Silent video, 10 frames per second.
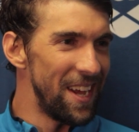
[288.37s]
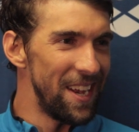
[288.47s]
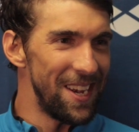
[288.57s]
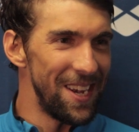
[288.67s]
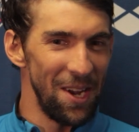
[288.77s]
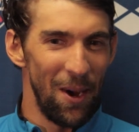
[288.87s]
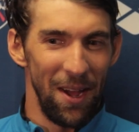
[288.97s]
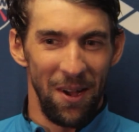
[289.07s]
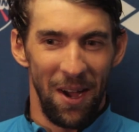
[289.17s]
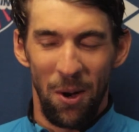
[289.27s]
and you know I,
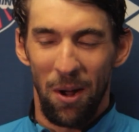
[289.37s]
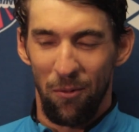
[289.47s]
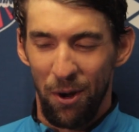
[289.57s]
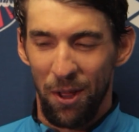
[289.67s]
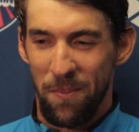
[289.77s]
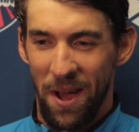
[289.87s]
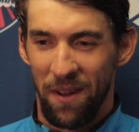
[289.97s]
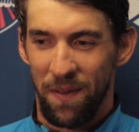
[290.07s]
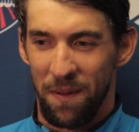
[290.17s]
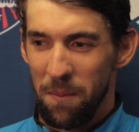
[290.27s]
know I, know I really
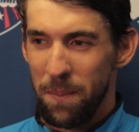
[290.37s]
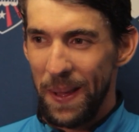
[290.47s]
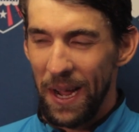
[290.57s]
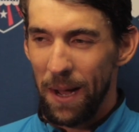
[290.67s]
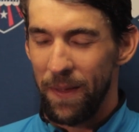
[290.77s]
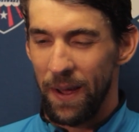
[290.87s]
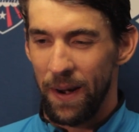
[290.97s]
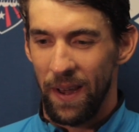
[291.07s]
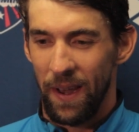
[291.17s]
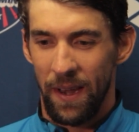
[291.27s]
benefit from being up
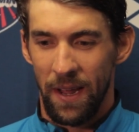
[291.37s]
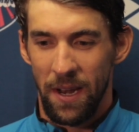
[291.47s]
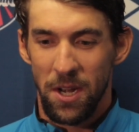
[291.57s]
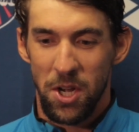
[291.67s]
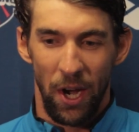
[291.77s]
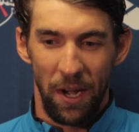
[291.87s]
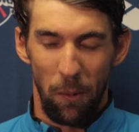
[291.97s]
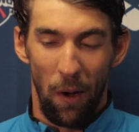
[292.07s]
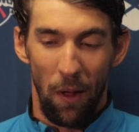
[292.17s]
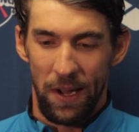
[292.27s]
there and, and, and
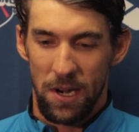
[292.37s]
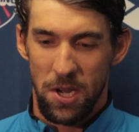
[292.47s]
training well there.